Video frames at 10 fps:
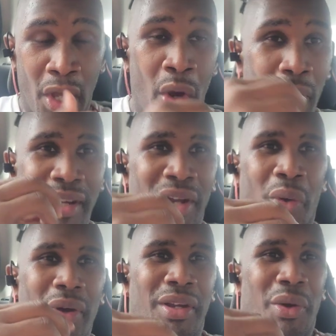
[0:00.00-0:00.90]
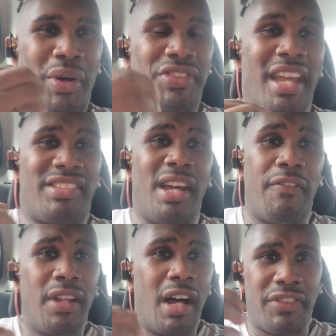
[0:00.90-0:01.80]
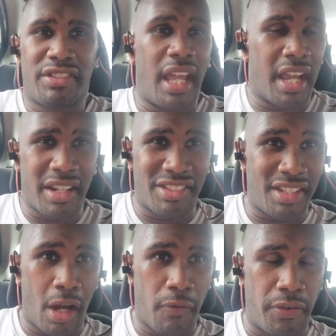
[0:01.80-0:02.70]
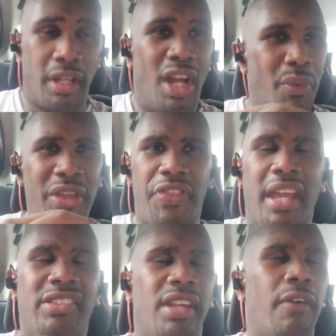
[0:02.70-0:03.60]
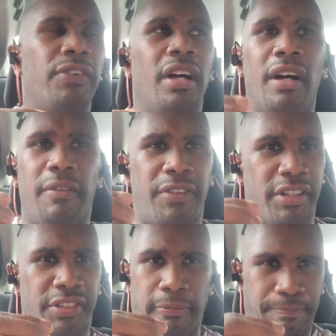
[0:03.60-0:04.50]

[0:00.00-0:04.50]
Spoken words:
We think self-love is taking a selfie. We think self-love is